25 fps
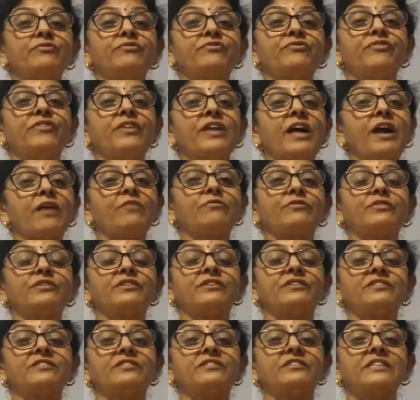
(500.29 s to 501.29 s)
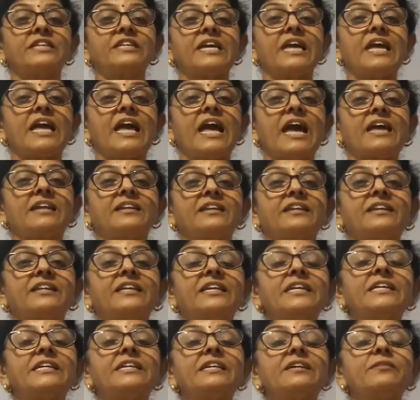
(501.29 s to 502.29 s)
flowers and
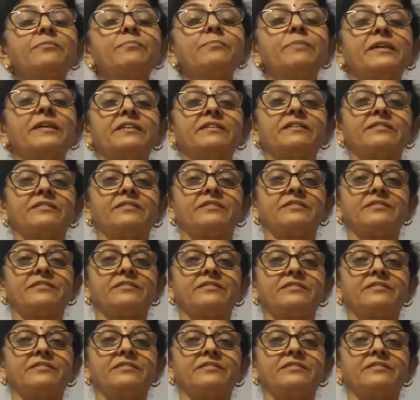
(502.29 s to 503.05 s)
ringing bells,